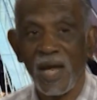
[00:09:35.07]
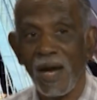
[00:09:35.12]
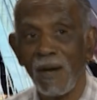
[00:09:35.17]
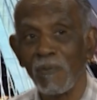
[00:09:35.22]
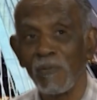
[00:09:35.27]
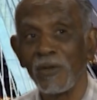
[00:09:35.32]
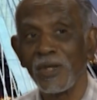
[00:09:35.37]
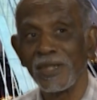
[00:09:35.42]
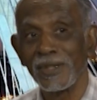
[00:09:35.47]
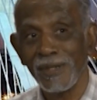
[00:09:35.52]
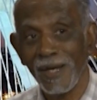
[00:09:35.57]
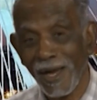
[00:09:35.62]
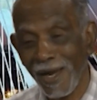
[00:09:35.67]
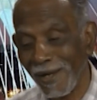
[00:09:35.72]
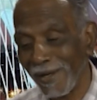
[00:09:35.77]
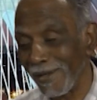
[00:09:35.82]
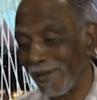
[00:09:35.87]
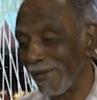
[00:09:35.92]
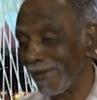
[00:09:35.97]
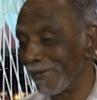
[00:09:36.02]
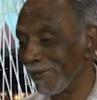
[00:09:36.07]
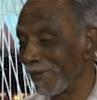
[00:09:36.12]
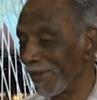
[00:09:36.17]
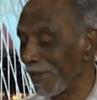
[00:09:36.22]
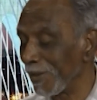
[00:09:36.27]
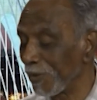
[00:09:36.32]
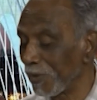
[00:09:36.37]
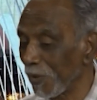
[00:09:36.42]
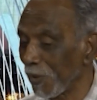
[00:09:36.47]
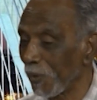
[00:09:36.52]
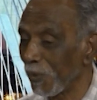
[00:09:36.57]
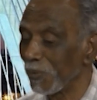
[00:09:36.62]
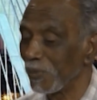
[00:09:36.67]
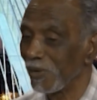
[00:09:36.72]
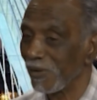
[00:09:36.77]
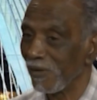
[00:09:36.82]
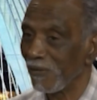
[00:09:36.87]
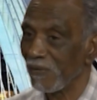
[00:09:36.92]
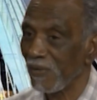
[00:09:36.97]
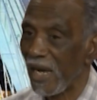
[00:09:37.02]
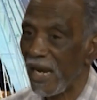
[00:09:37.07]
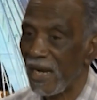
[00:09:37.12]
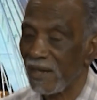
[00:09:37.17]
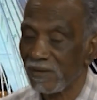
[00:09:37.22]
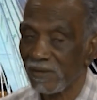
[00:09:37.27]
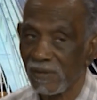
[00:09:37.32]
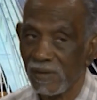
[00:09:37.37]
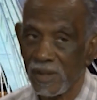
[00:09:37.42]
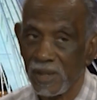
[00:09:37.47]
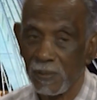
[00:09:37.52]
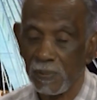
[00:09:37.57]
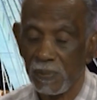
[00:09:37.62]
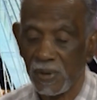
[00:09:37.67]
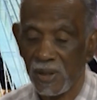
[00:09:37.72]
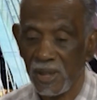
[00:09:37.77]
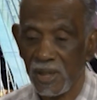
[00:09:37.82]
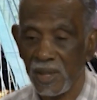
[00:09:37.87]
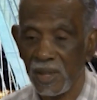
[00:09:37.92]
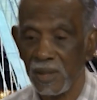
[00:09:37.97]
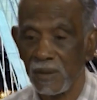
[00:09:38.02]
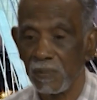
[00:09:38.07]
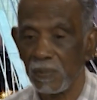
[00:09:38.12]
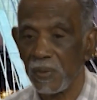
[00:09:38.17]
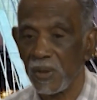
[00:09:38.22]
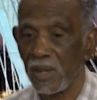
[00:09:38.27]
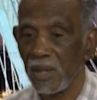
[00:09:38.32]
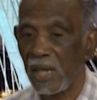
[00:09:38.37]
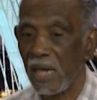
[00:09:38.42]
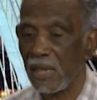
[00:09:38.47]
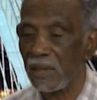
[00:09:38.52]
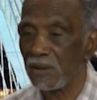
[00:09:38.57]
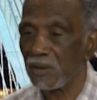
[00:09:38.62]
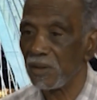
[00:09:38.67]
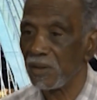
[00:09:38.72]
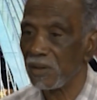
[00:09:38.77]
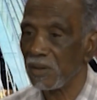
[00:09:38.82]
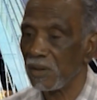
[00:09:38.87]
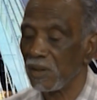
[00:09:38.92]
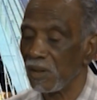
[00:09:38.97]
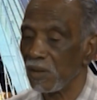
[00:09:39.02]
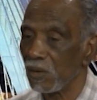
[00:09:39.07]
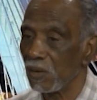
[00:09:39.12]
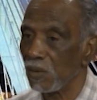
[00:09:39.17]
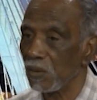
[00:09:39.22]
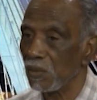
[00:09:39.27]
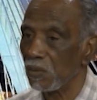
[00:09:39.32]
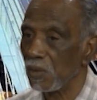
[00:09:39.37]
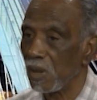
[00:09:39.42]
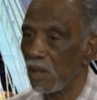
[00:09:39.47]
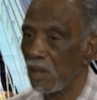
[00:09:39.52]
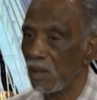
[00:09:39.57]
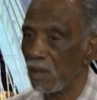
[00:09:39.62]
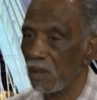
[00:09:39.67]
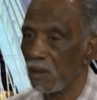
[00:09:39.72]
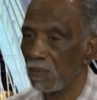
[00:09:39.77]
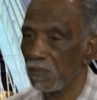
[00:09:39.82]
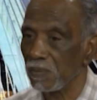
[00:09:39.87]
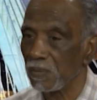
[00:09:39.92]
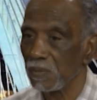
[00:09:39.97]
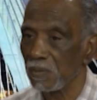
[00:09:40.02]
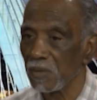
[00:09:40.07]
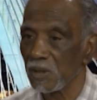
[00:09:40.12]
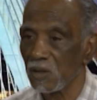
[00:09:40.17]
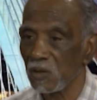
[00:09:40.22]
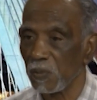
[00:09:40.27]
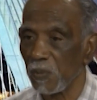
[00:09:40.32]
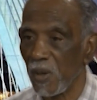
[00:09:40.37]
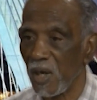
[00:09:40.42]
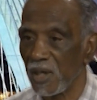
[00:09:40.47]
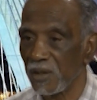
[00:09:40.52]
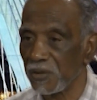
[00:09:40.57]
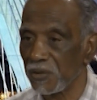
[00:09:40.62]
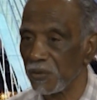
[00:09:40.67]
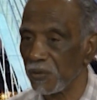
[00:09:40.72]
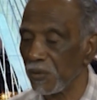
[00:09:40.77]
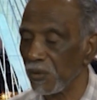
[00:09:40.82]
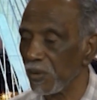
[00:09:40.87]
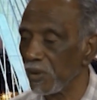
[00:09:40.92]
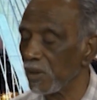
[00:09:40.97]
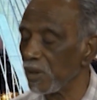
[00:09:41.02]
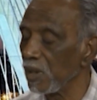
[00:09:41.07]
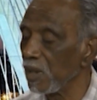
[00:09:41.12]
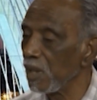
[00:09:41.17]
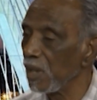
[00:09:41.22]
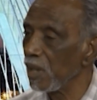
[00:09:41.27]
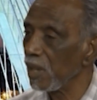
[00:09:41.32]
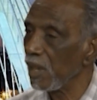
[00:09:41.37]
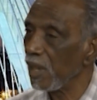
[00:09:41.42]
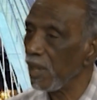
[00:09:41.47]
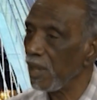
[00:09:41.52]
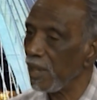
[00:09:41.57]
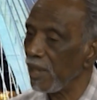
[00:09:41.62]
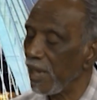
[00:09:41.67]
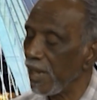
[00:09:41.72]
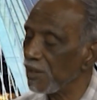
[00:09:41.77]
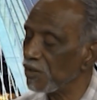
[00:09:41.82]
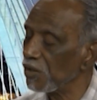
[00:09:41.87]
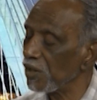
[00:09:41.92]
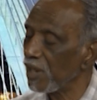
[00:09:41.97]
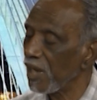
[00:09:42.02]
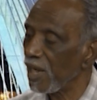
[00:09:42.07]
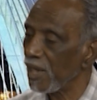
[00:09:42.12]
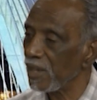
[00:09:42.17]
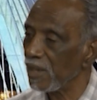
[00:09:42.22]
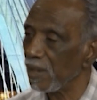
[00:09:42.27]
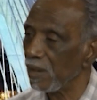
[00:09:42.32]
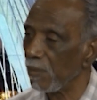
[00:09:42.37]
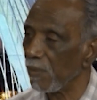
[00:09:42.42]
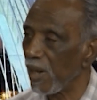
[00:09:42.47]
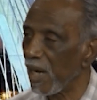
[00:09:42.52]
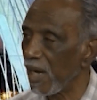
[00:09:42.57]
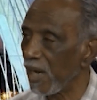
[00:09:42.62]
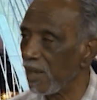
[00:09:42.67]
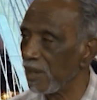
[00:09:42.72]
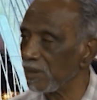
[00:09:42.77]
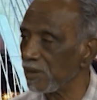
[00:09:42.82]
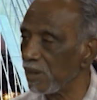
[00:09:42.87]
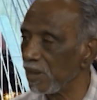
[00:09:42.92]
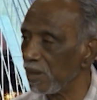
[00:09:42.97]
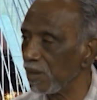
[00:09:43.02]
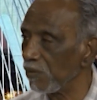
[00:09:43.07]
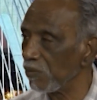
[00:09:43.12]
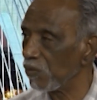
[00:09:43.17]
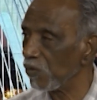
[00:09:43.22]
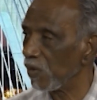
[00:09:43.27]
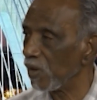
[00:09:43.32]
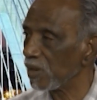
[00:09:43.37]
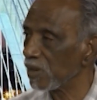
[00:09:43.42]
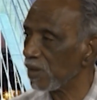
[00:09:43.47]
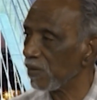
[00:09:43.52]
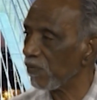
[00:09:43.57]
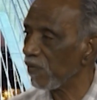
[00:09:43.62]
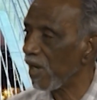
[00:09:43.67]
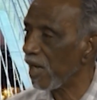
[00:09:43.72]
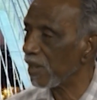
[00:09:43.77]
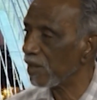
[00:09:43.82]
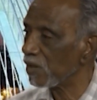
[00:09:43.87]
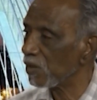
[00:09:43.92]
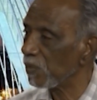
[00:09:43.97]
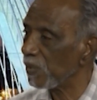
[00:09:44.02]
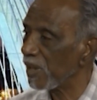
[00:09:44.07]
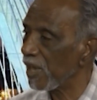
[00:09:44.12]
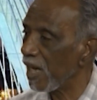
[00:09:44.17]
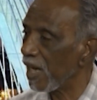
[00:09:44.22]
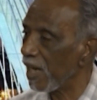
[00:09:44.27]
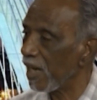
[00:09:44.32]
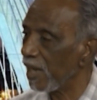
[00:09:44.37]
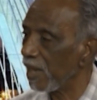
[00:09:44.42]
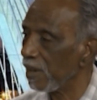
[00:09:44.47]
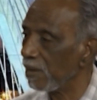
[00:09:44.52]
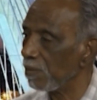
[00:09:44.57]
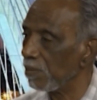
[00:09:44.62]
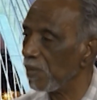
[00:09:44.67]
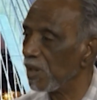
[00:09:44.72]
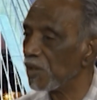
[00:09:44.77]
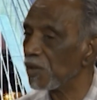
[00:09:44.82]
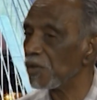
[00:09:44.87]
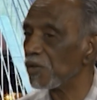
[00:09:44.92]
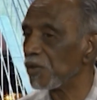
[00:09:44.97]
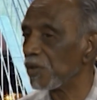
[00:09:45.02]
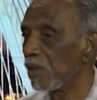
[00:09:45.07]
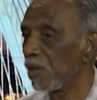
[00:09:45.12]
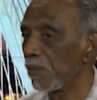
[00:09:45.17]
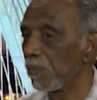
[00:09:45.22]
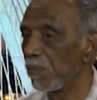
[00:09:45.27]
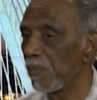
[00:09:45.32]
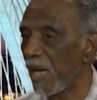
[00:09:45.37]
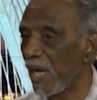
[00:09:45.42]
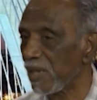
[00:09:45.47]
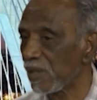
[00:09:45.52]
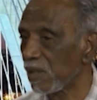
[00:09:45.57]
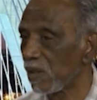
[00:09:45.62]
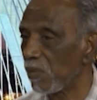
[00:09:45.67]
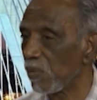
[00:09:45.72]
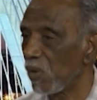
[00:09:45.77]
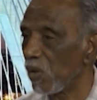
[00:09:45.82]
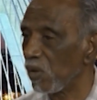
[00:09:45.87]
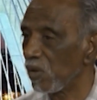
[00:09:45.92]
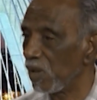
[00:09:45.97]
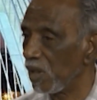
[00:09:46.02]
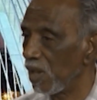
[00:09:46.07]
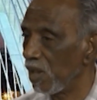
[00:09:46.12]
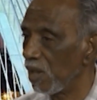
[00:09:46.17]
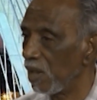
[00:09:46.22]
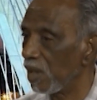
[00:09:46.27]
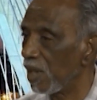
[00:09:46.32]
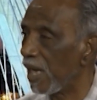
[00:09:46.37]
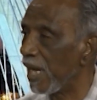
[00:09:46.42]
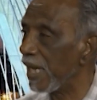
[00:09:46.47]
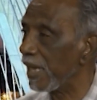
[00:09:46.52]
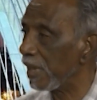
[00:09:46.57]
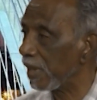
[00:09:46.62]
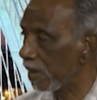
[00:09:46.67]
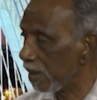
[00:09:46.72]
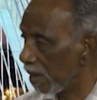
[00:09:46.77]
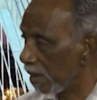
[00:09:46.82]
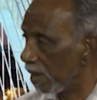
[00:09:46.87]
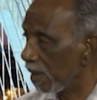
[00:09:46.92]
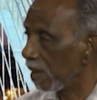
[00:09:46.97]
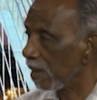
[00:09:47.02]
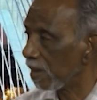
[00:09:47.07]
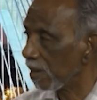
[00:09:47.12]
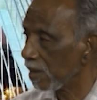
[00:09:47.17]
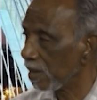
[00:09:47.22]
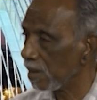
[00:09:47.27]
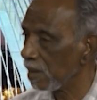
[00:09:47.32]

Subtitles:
I'm retired in terms of actually playing, but I still sponsor Educating the Minds and Leave Drugs and Violence Behind Mentorship Basketball League and Clinic